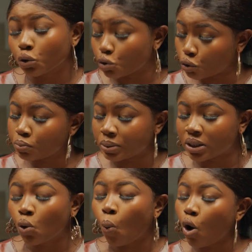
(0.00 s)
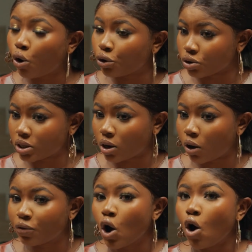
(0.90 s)
you want to do big, work on
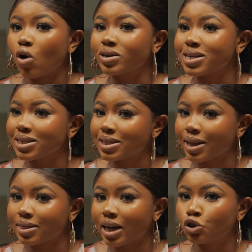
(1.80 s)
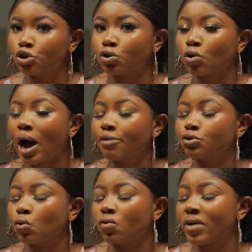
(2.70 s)
yourself, understand that you don't have
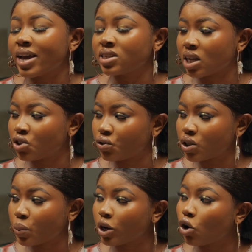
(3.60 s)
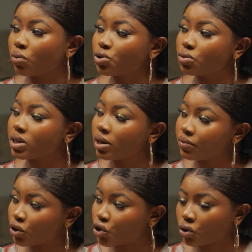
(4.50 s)
to over exaggerate when it comes to
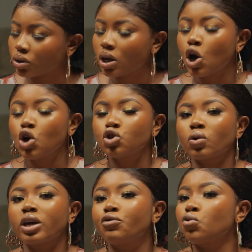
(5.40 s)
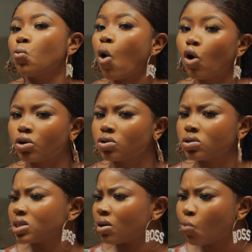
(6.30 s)
television. So if you work on
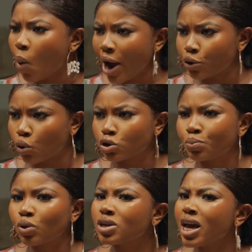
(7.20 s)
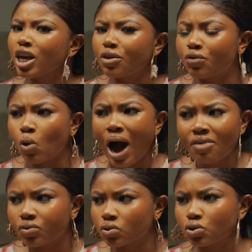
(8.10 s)
yourself, why not? But if you
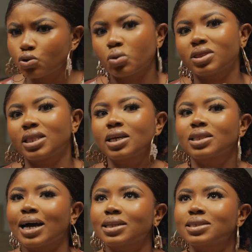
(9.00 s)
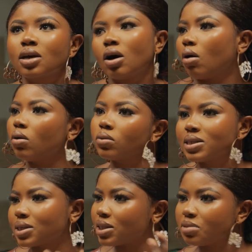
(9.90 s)
haven't, don't think that, oh,
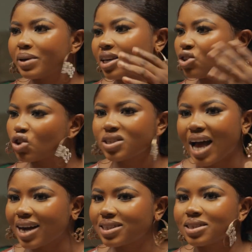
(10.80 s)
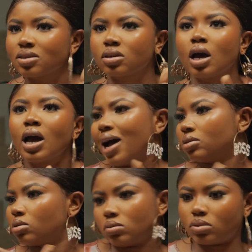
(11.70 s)
it's Skit making, it's just acting.
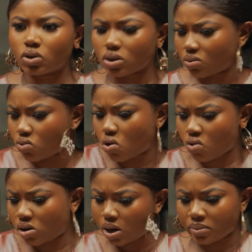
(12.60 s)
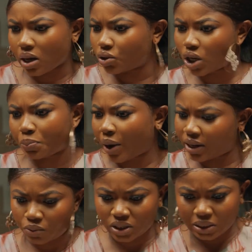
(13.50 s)
And, you know, we'll go run them now,
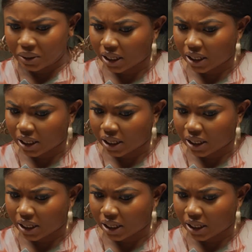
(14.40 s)
sharply, what be